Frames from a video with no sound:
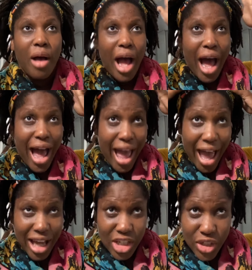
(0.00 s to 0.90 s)

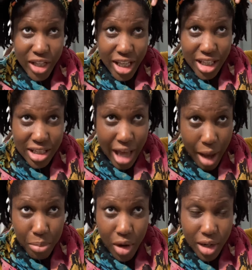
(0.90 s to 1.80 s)
the
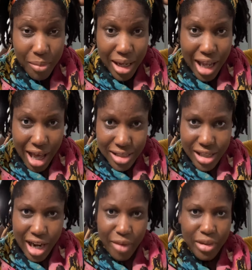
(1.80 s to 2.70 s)
top part of my locks
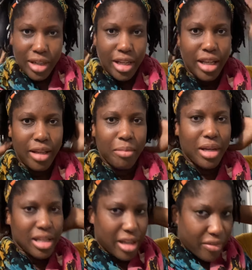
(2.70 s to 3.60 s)
that I redid
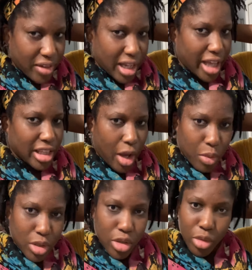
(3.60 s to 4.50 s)
because I felt like they
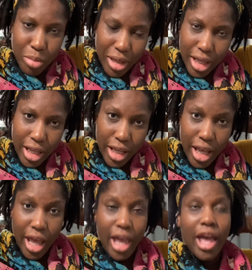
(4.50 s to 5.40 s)
were too big,
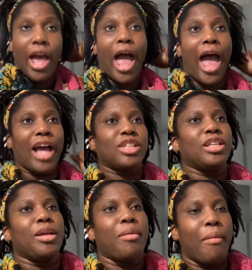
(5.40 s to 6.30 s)

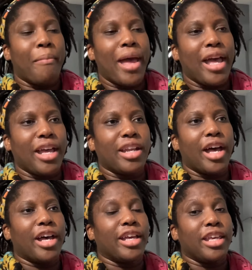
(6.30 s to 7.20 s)
actually made
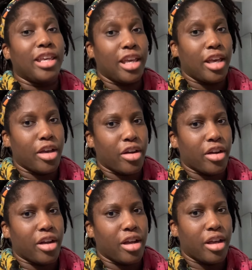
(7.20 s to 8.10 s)

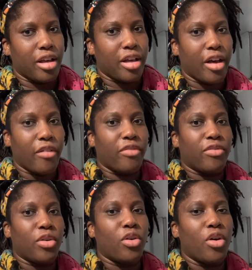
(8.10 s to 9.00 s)
a
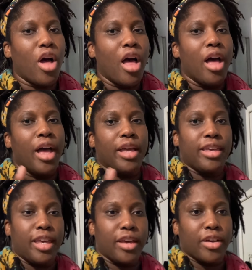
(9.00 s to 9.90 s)
full
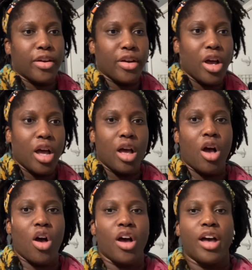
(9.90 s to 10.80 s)
year
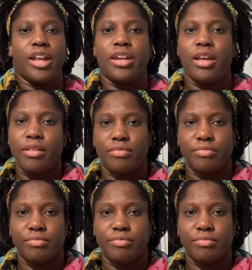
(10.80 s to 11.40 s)
on